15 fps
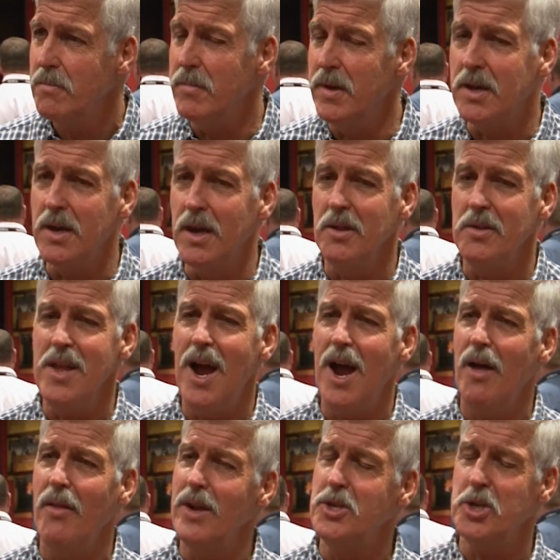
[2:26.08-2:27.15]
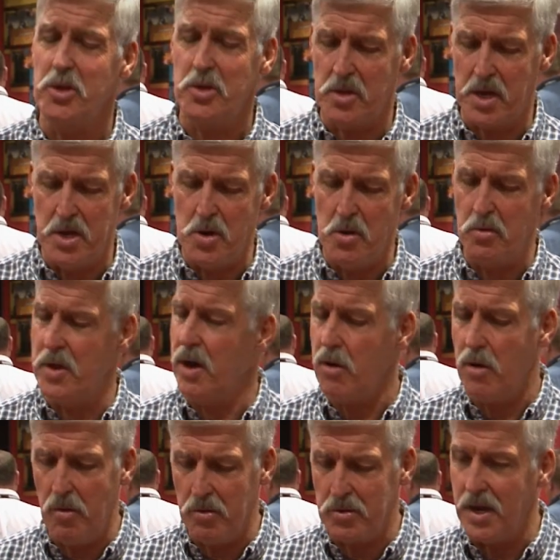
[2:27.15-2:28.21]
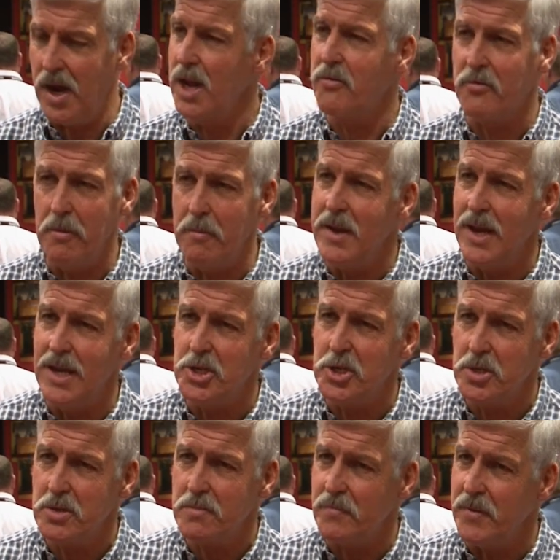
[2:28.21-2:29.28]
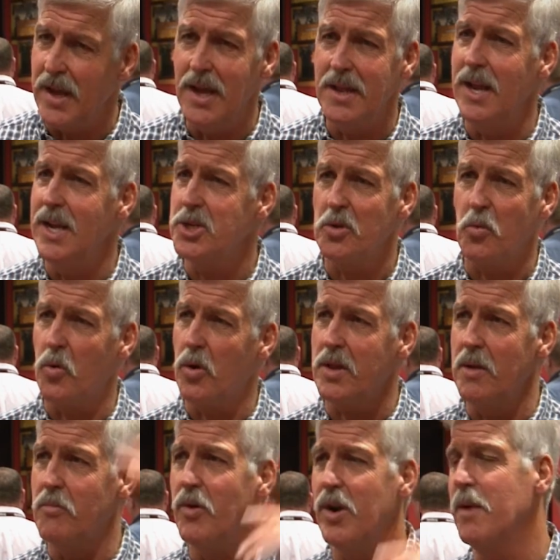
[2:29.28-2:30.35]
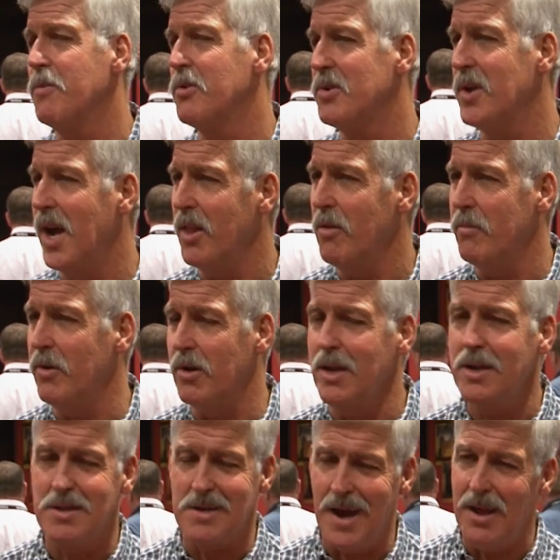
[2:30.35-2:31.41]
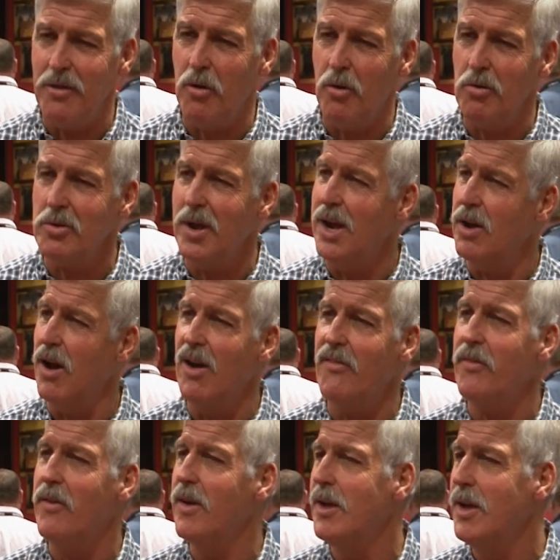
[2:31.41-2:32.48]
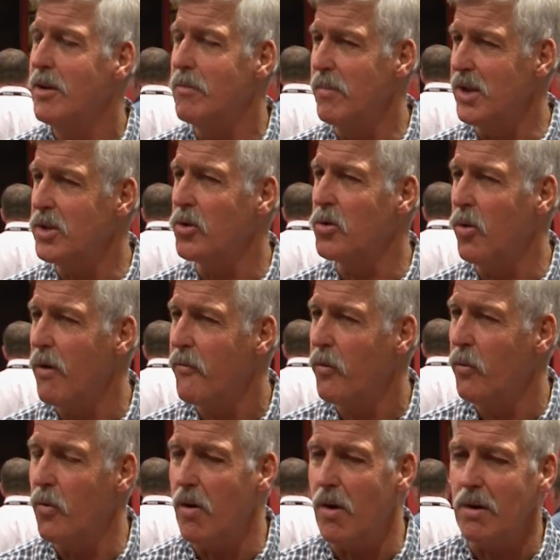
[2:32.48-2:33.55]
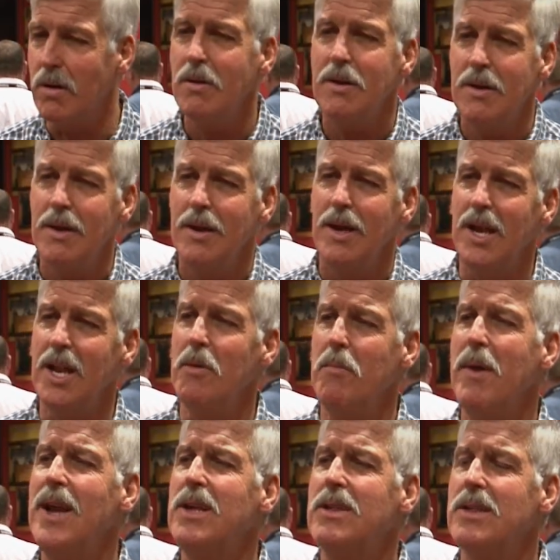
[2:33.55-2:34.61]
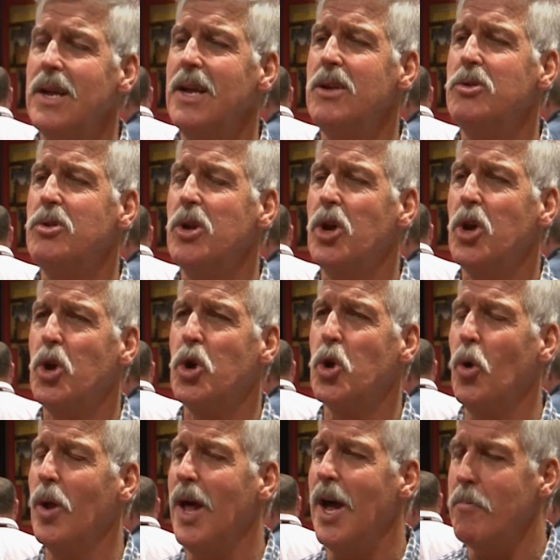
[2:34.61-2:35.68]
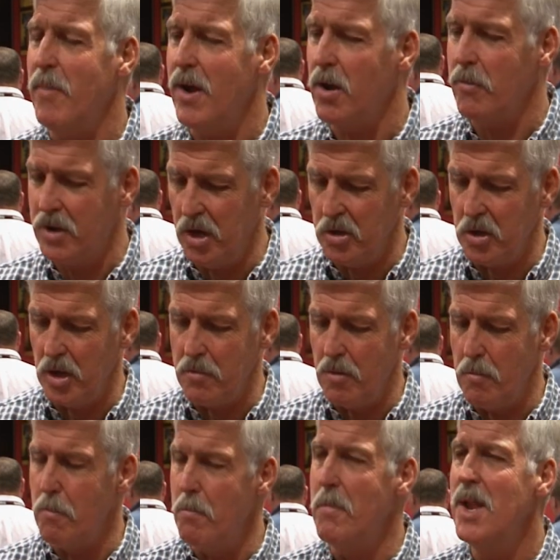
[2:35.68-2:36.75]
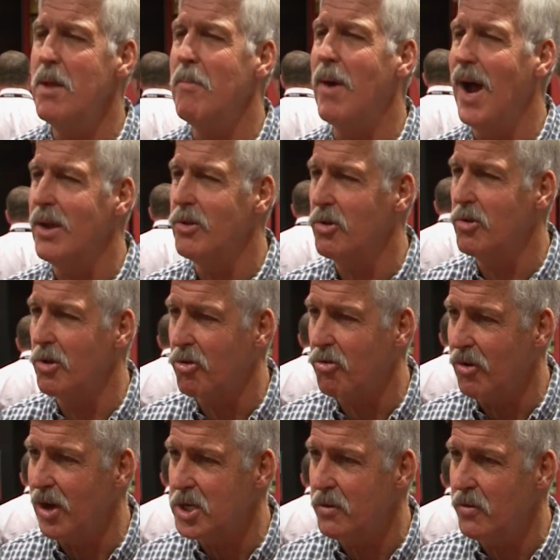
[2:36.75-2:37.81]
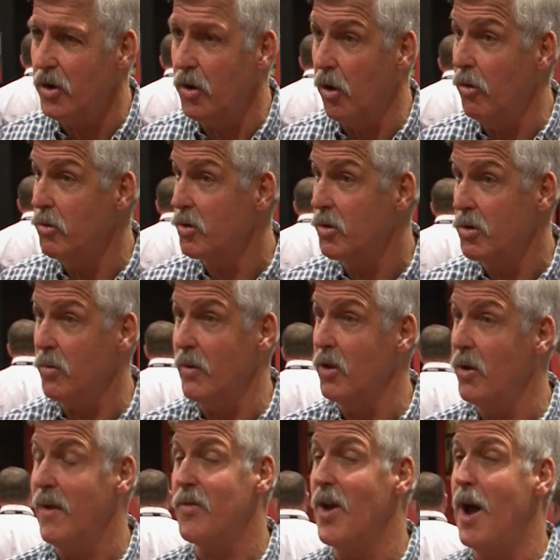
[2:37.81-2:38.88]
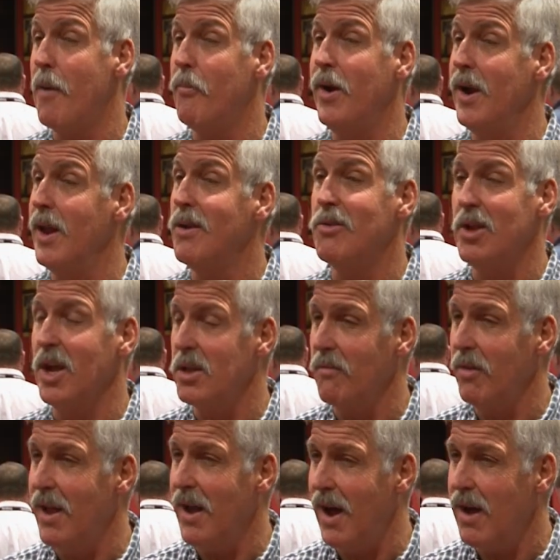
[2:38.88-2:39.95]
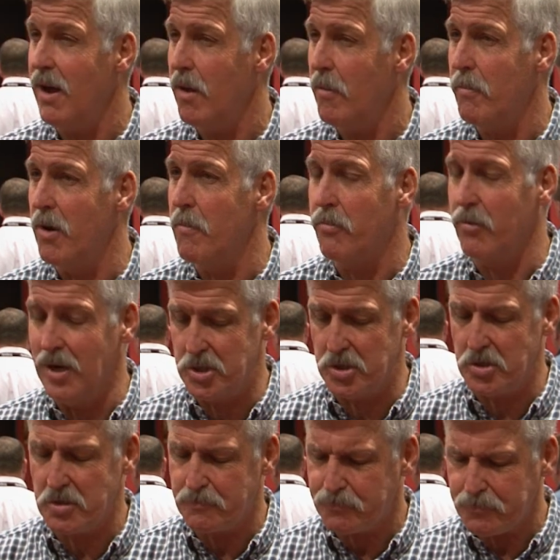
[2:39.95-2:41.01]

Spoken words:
because now they just can use their hose lines from the engines and they just work them right up the side of the building, tie the hose line off, make the call for water, and it makes things go a lot better because it minimizes the stretch of the hose so we don't have to operate at excessively high pump pressures.